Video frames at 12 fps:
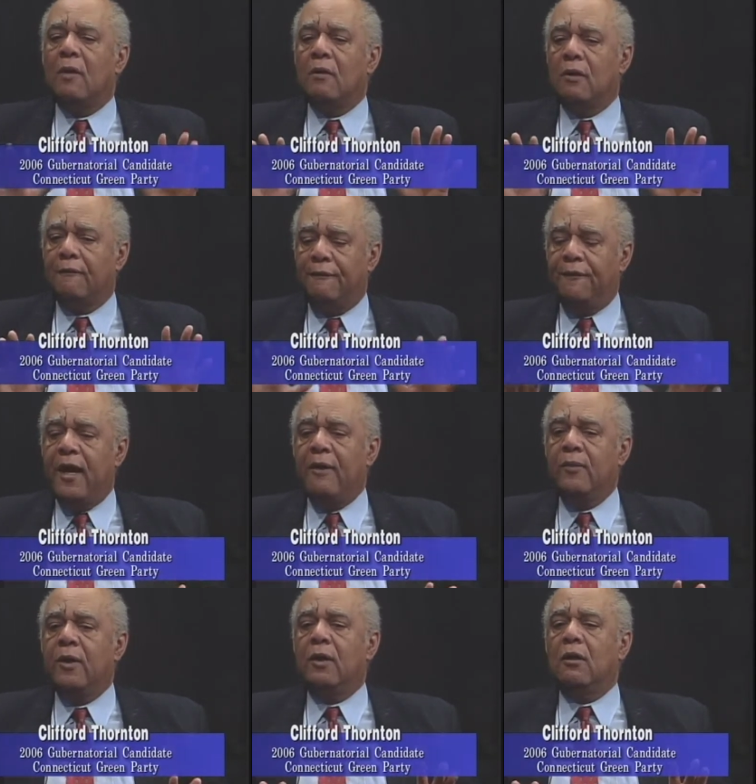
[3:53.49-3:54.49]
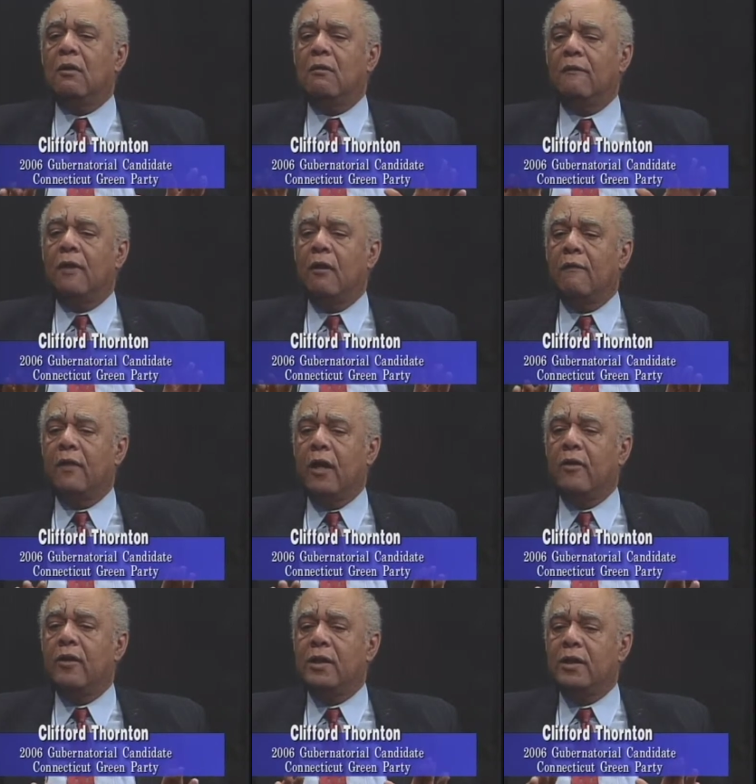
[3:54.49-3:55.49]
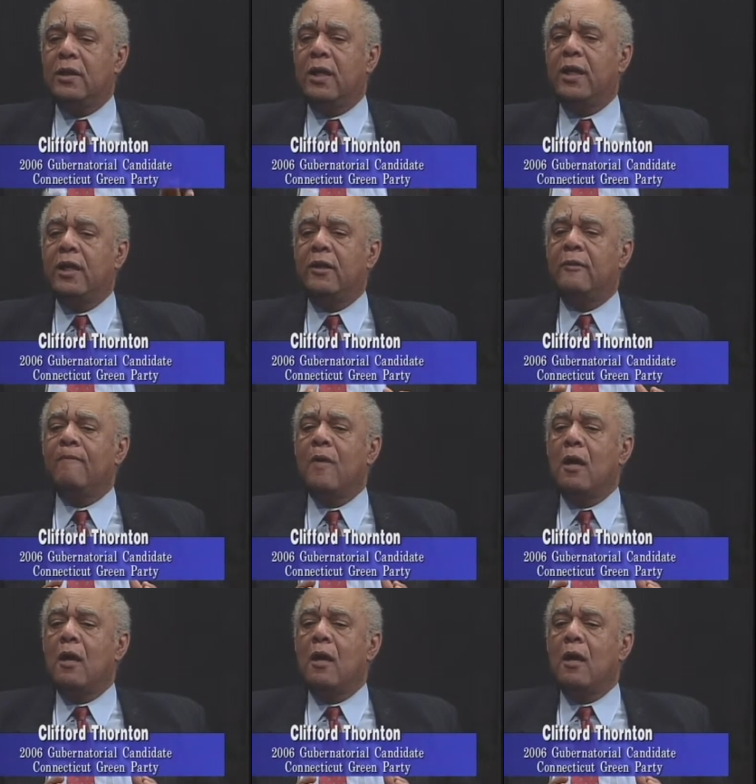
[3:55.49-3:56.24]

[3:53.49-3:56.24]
The fabric of our entire